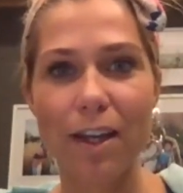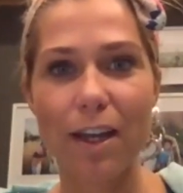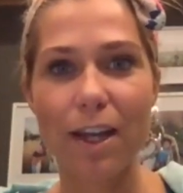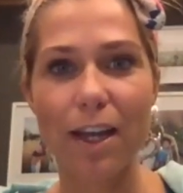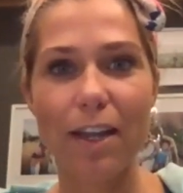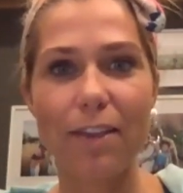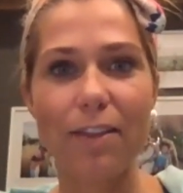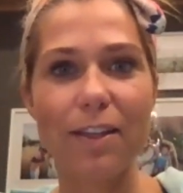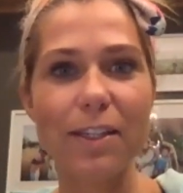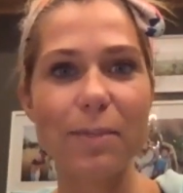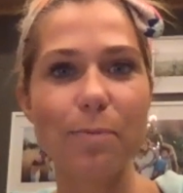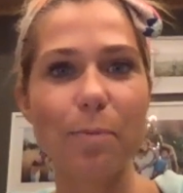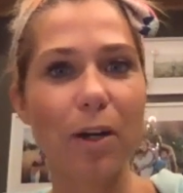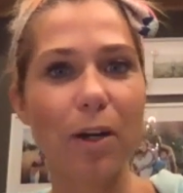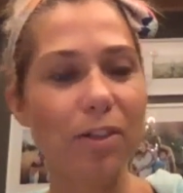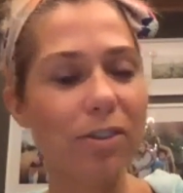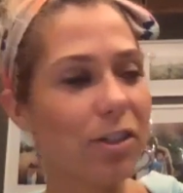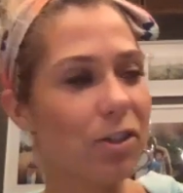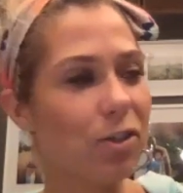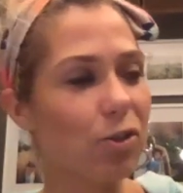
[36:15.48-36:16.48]
And this
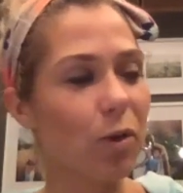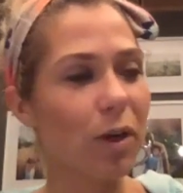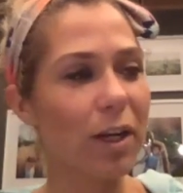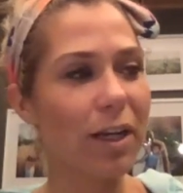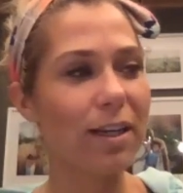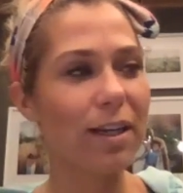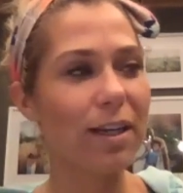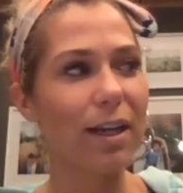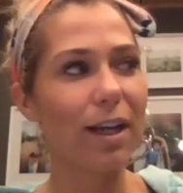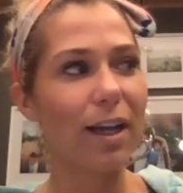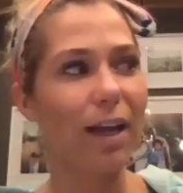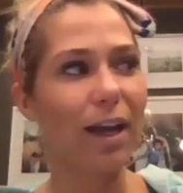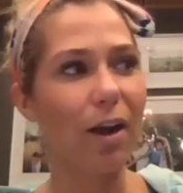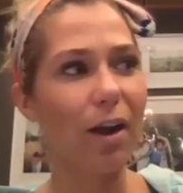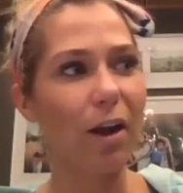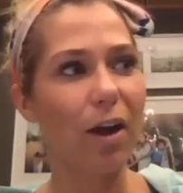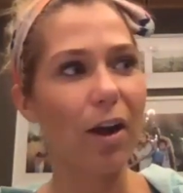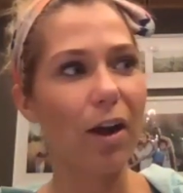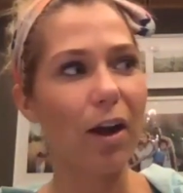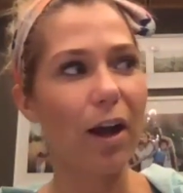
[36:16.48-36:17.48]
person joined
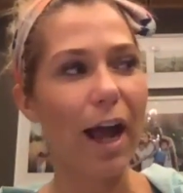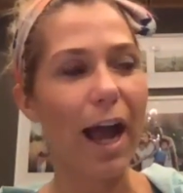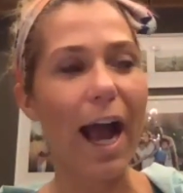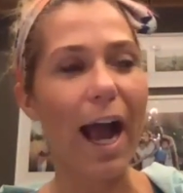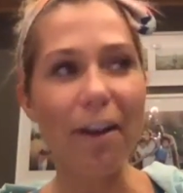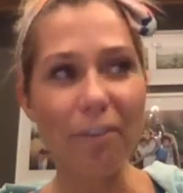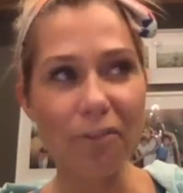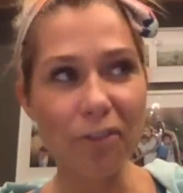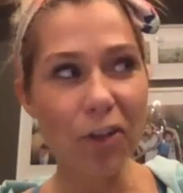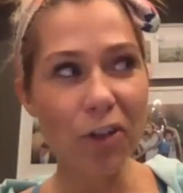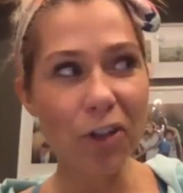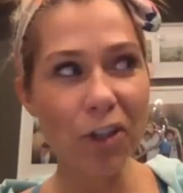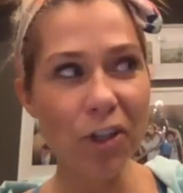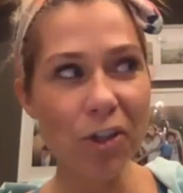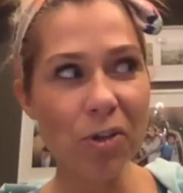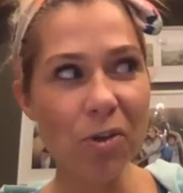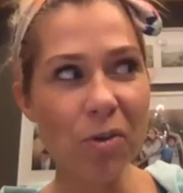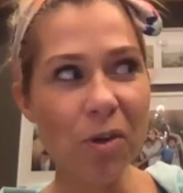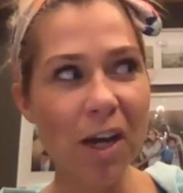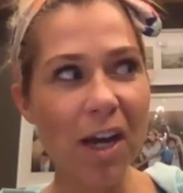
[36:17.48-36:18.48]
after
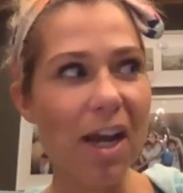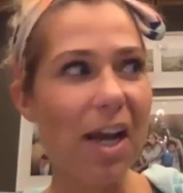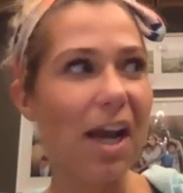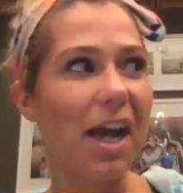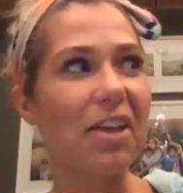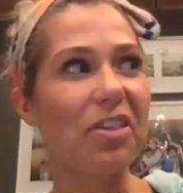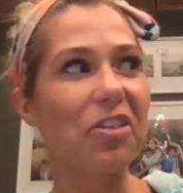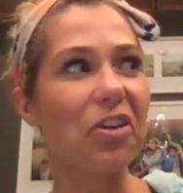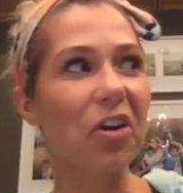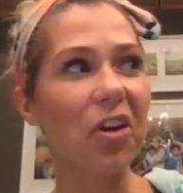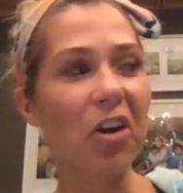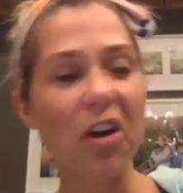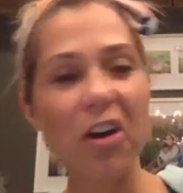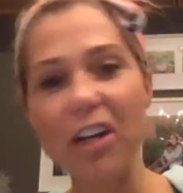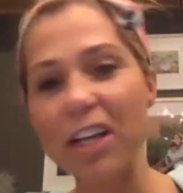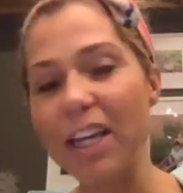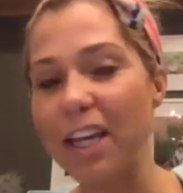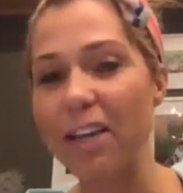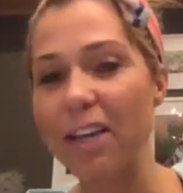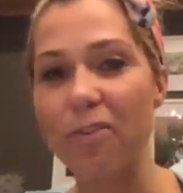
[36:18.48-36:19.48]
you and they're
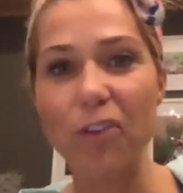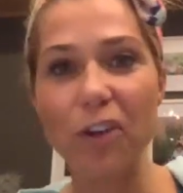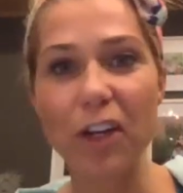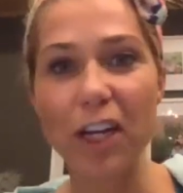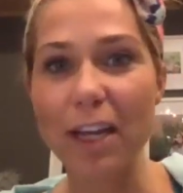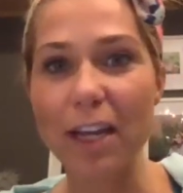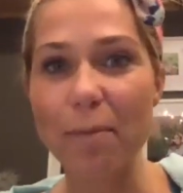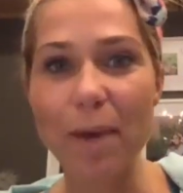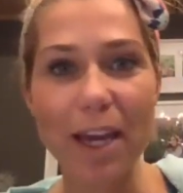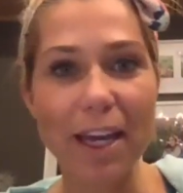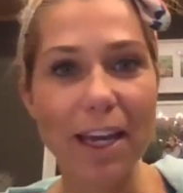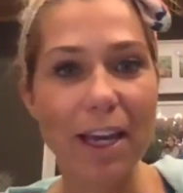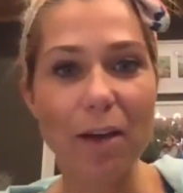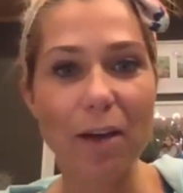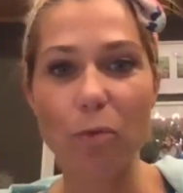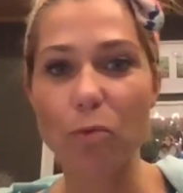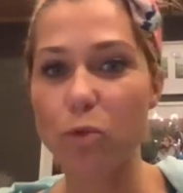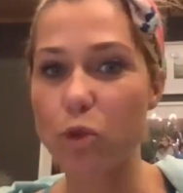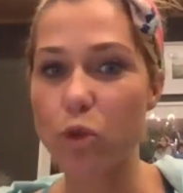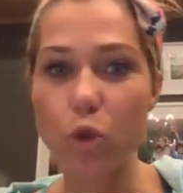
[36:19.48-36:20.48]
already freaking
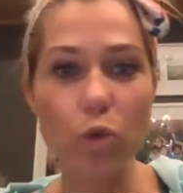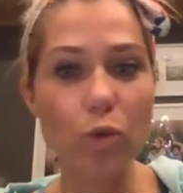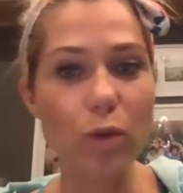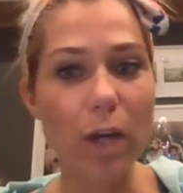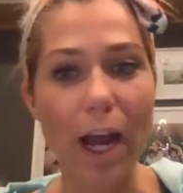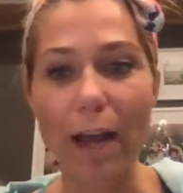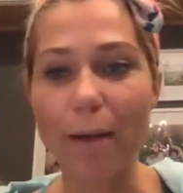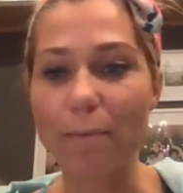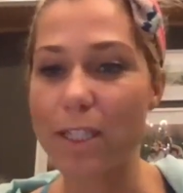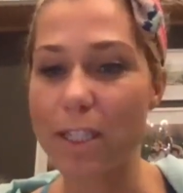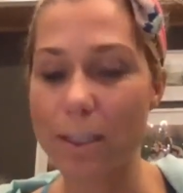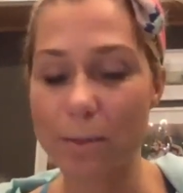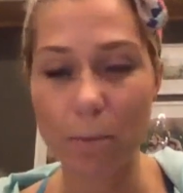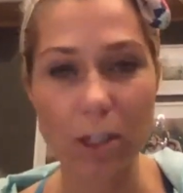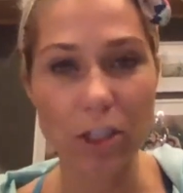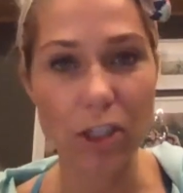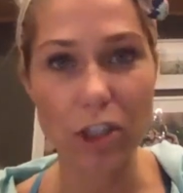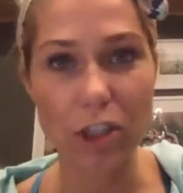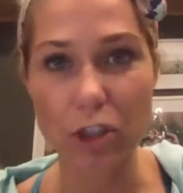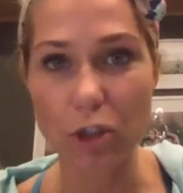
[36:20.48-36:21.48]
making 2 times as
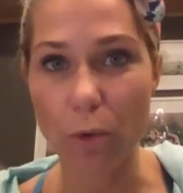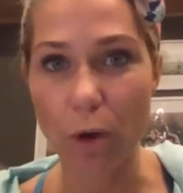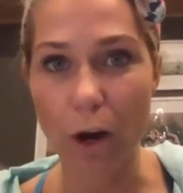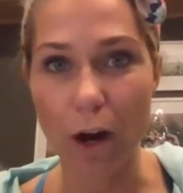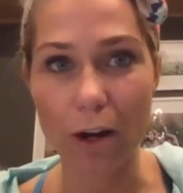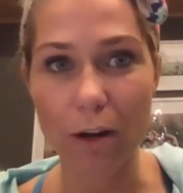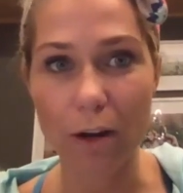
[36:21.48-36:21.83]
much as you are.